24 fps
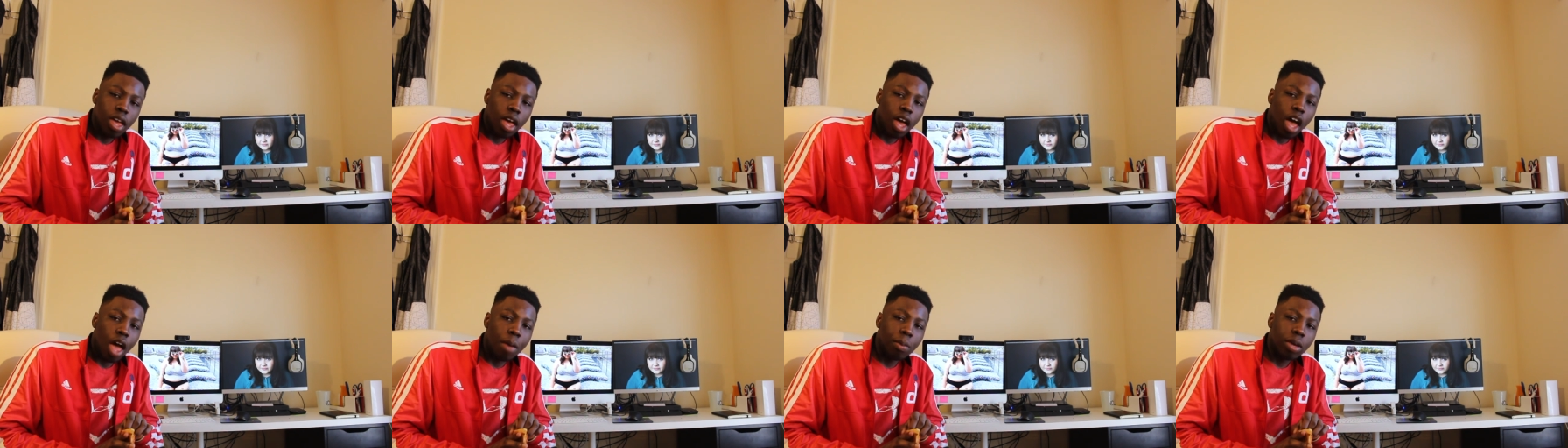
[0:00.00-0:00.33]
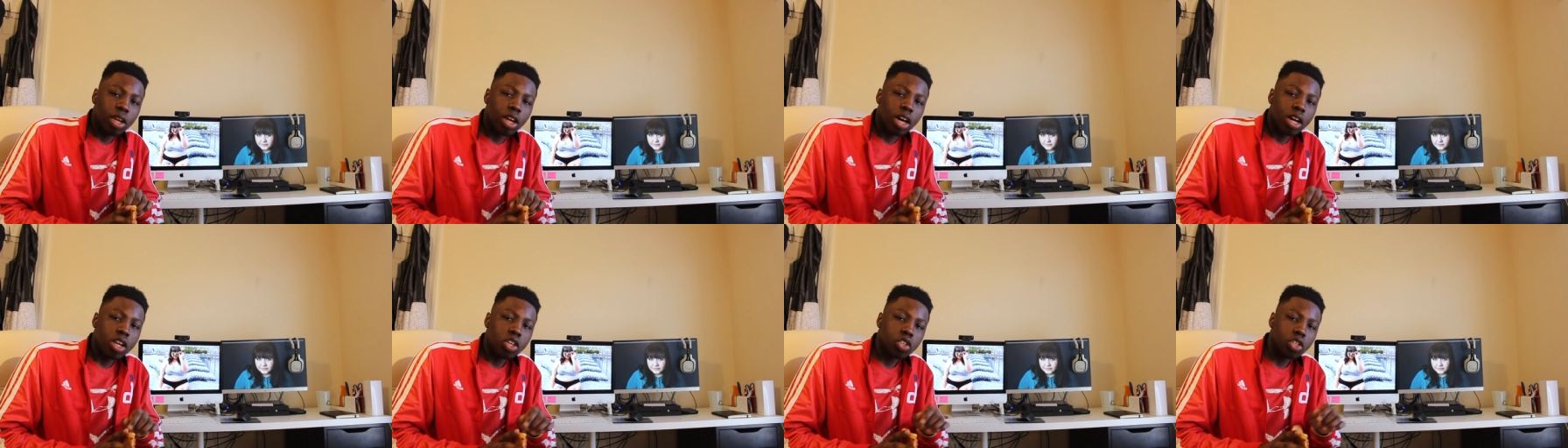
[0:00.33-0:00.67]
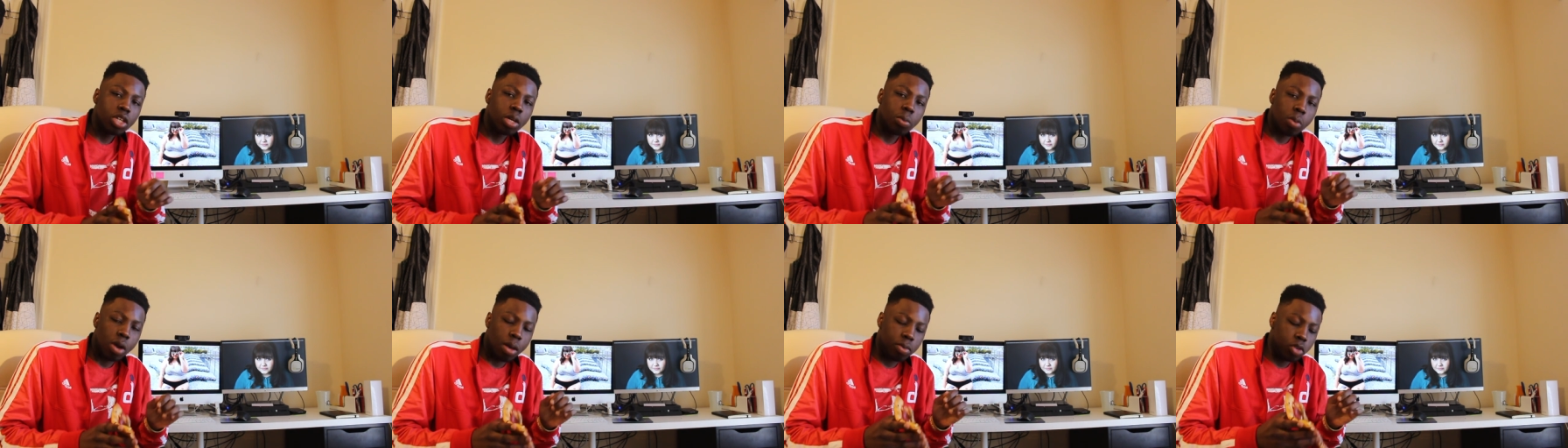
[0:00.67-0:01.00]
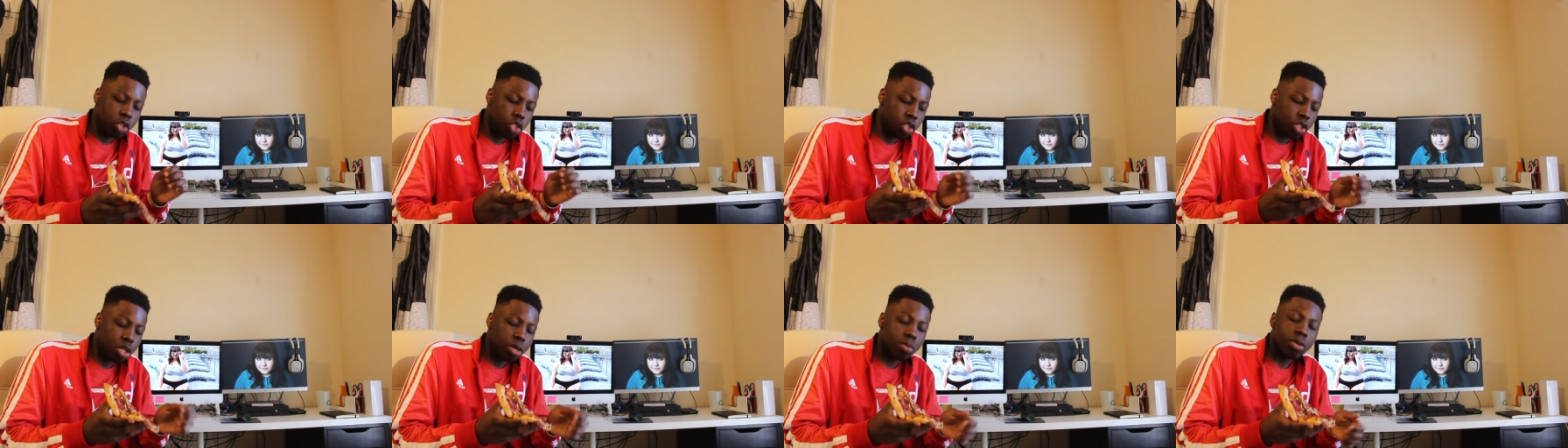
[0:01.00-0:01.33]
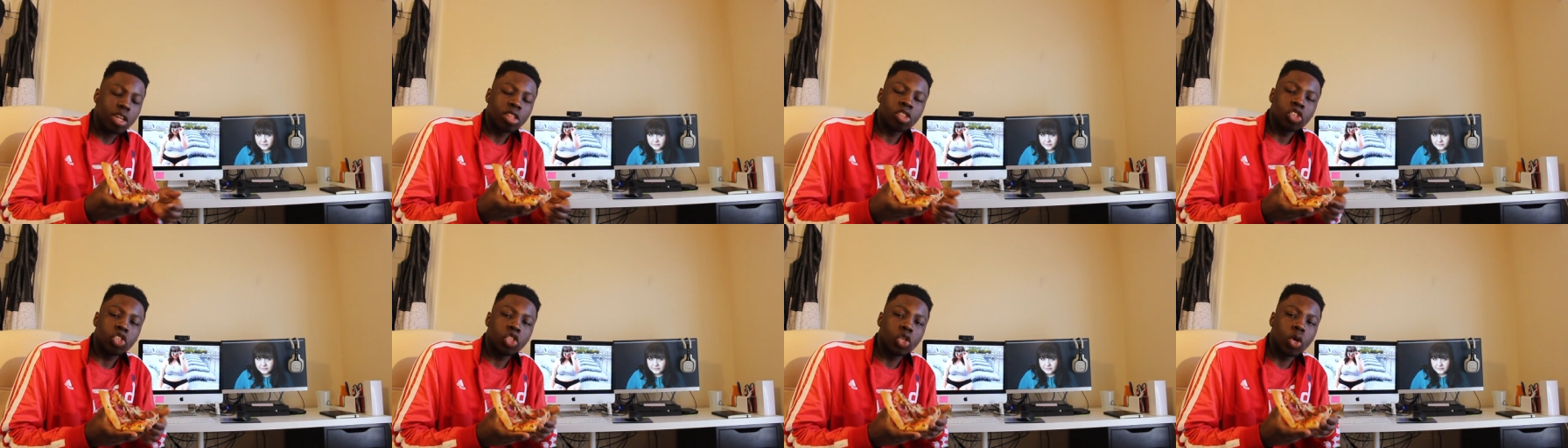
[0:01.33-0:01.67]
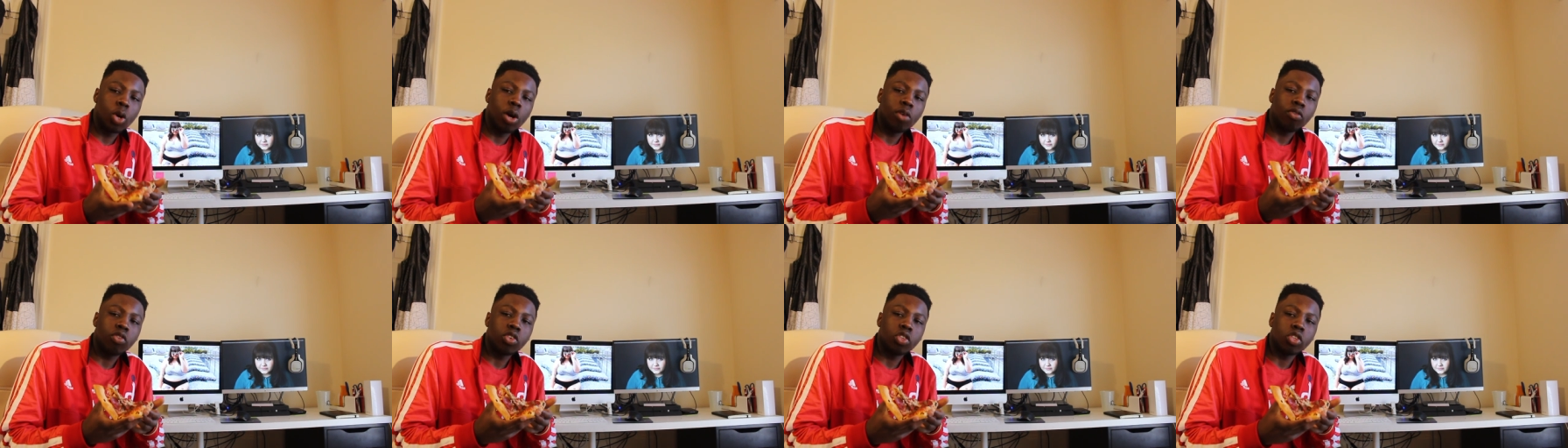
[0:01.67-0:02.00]
Honestly, I'm probably just gonna make this go
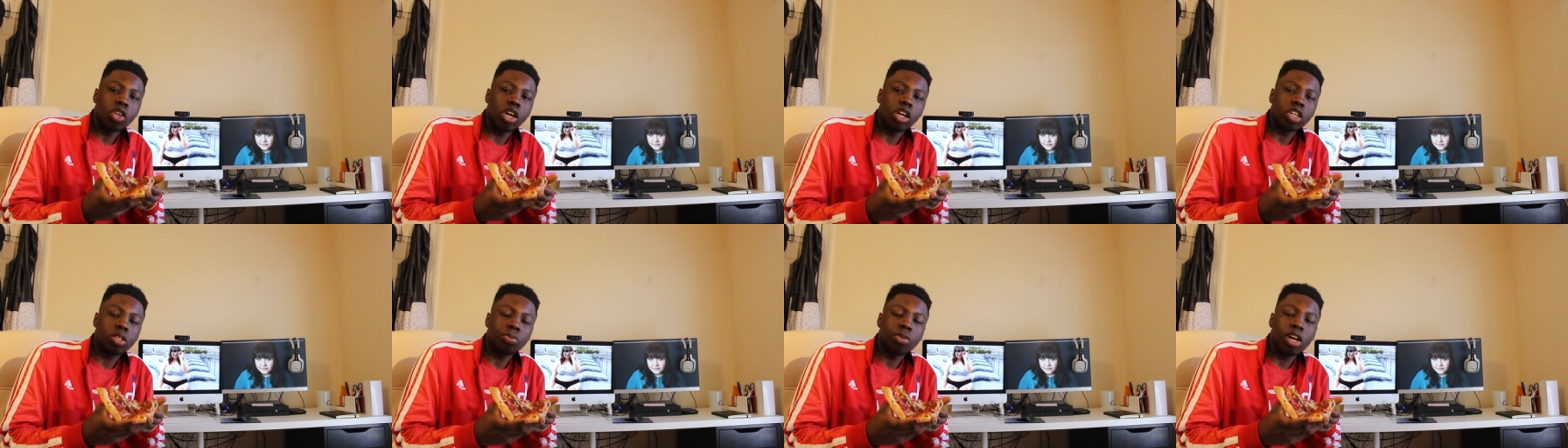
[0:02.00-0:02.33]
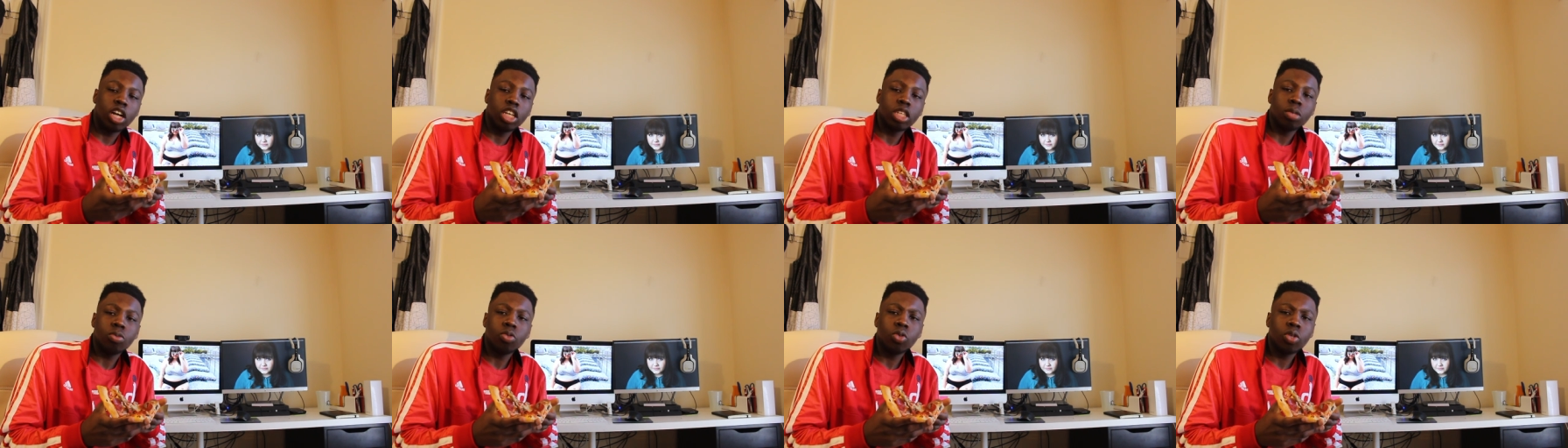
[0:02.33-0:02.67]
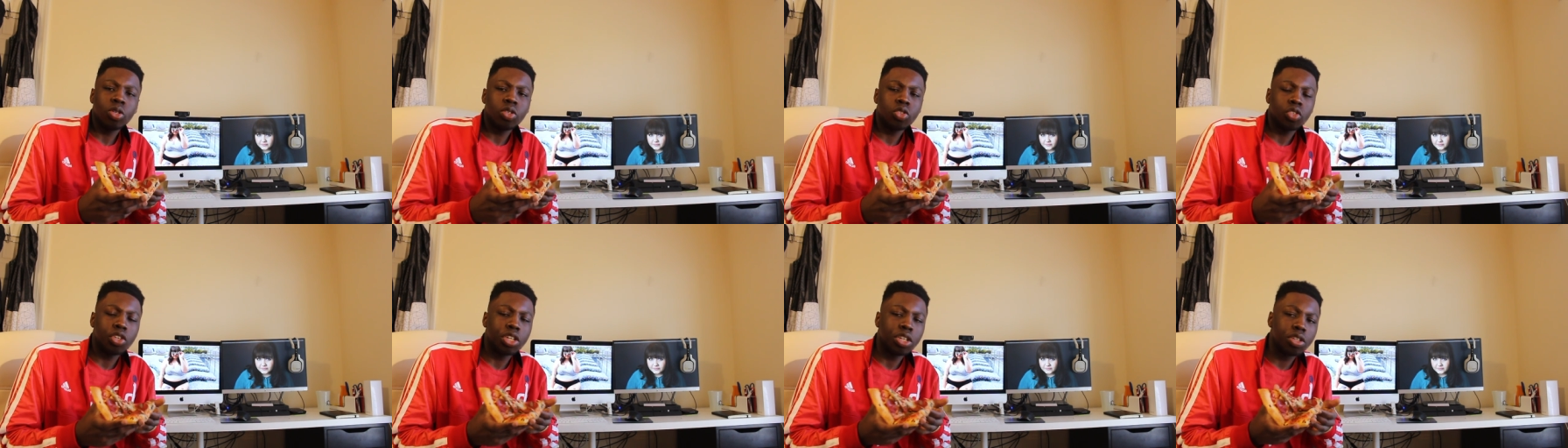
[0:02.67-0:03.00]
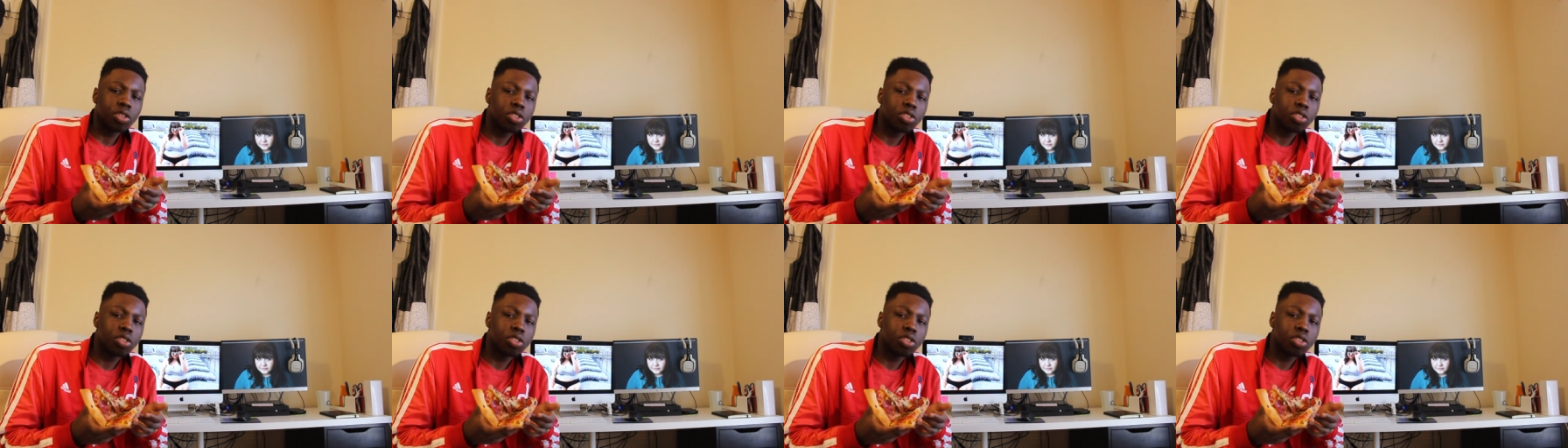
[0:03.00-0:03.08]
on for as long as possible, cause